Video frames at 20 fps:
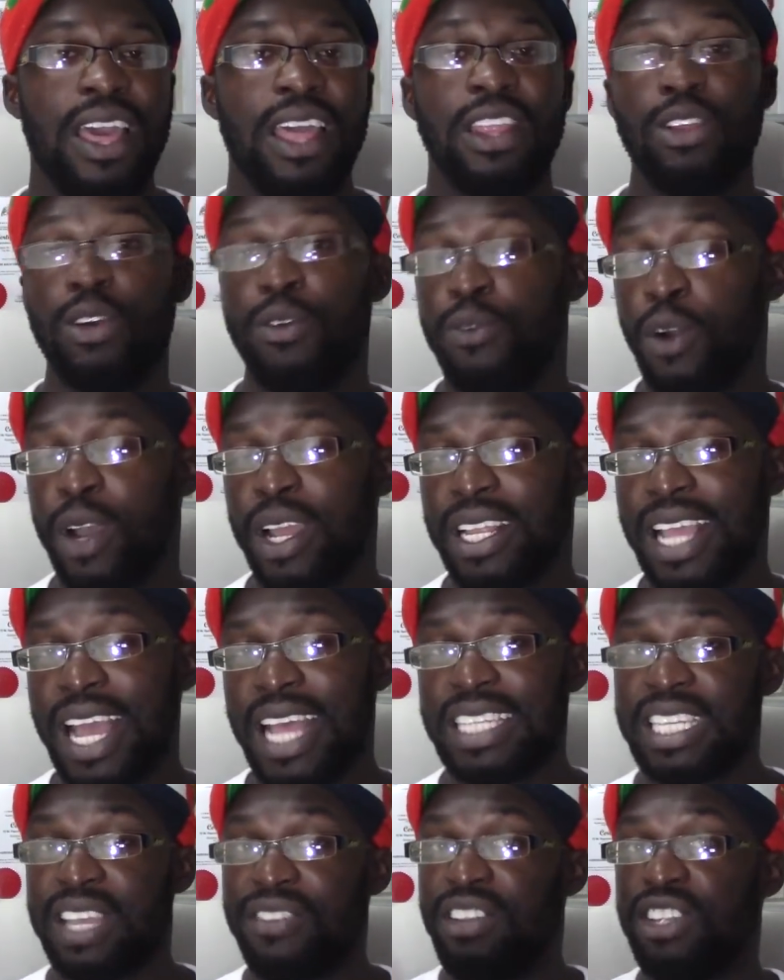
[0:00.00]
Don't forget
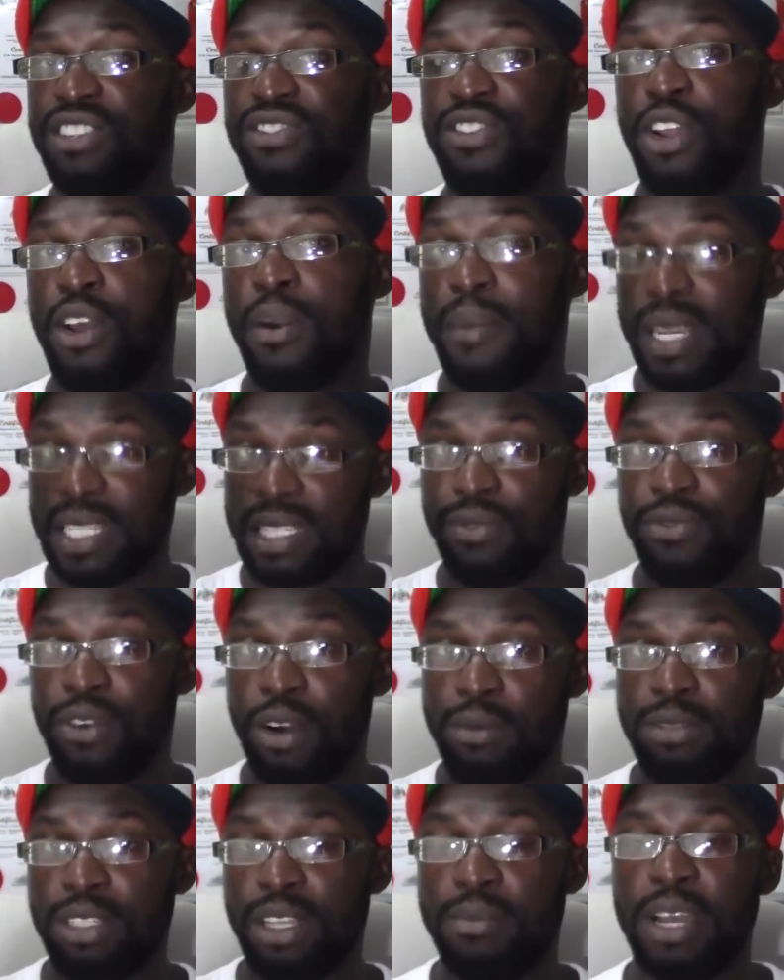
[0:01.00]
guys, give this video a massive
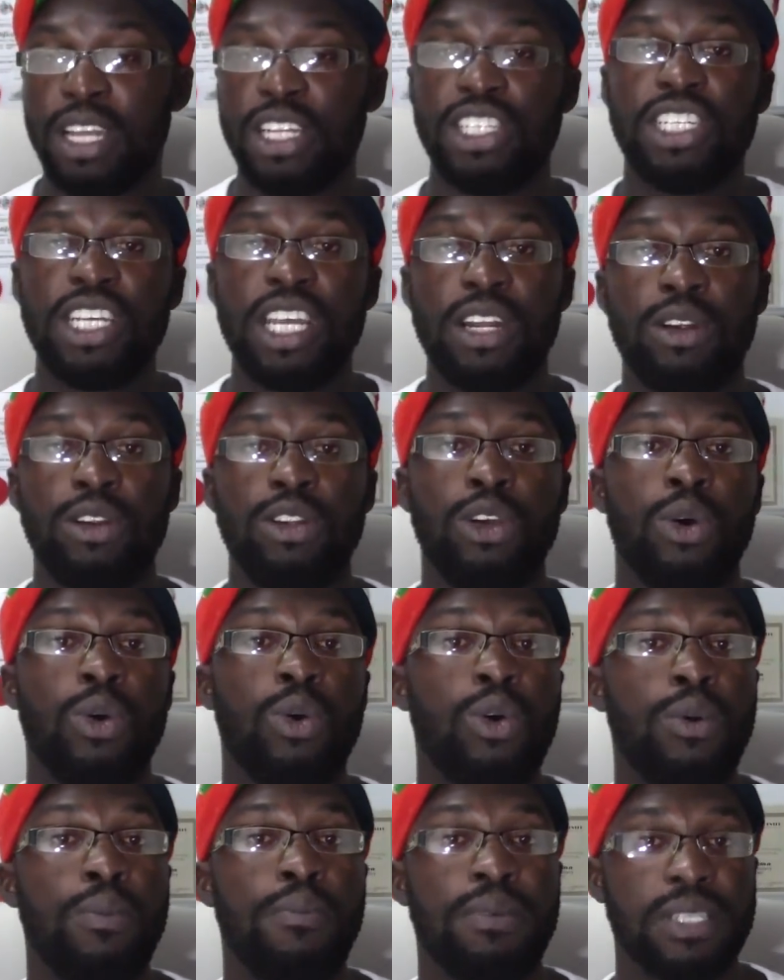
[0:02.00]
thumbs up and share it on your
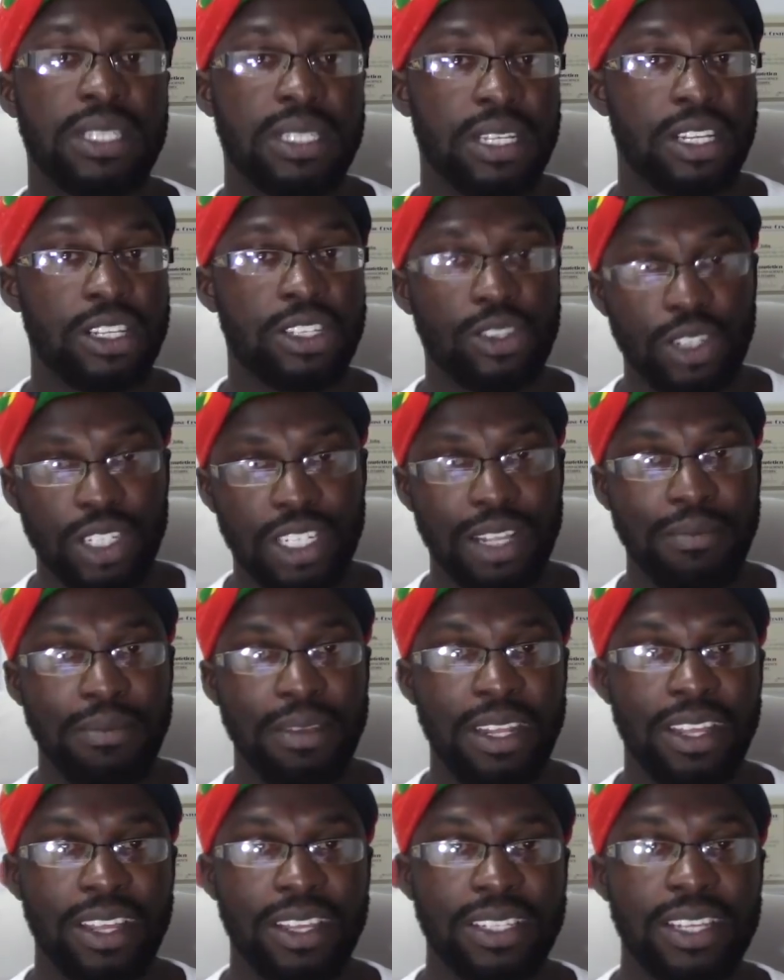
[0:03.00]
own personal social
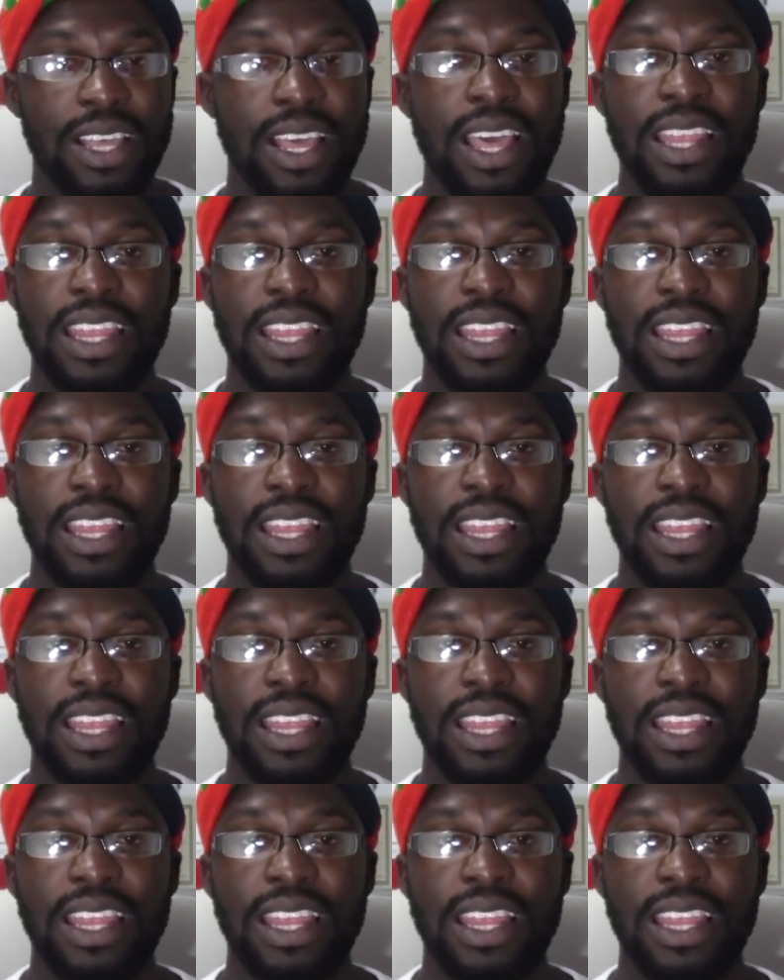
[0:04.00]
medias.